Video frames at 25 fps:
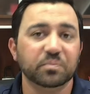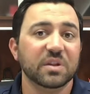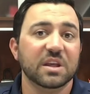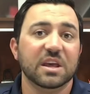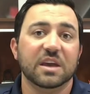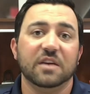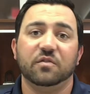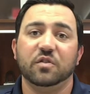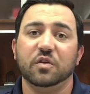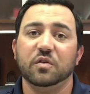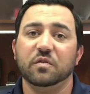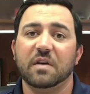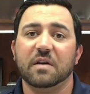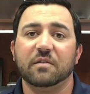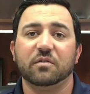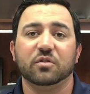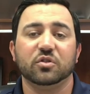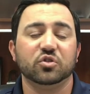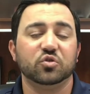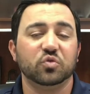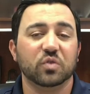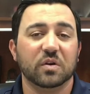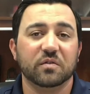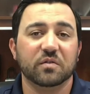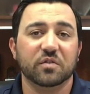If you've ever
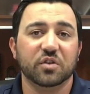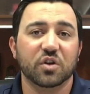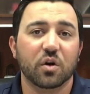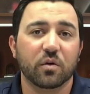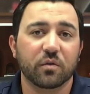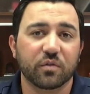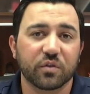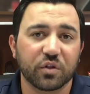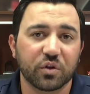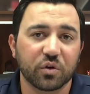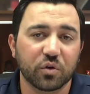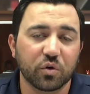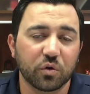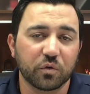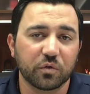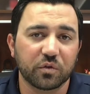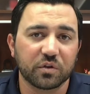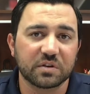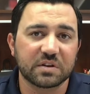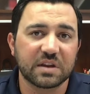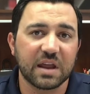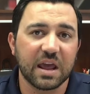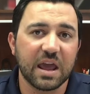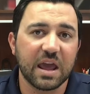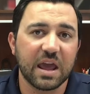driven over the Hoover
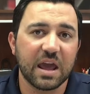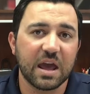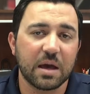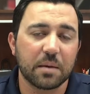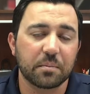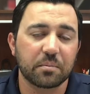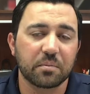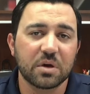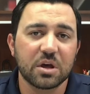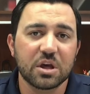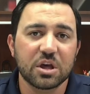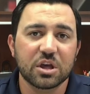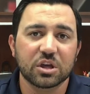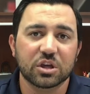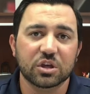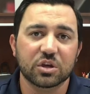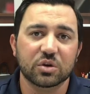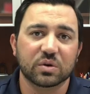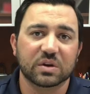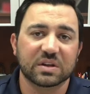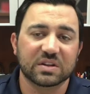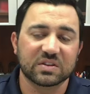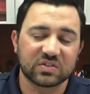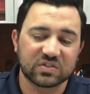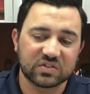Dam, you
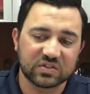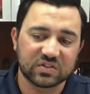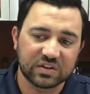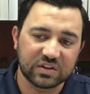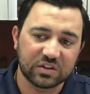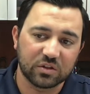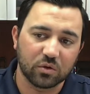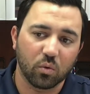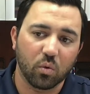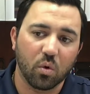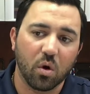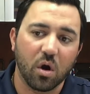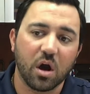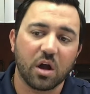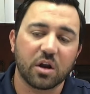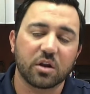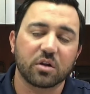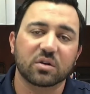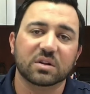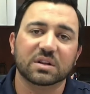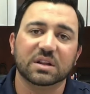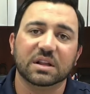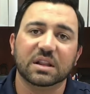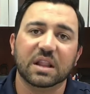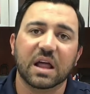can see the water
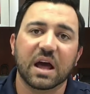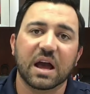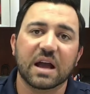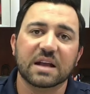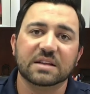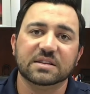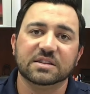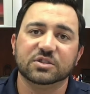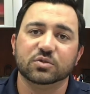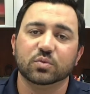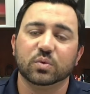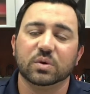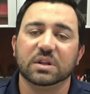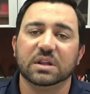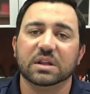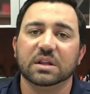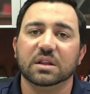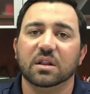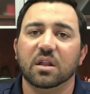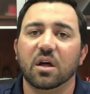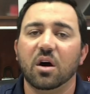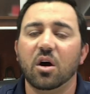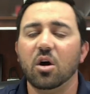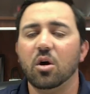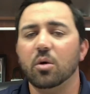in the lines is really
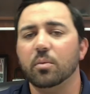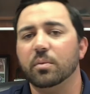low.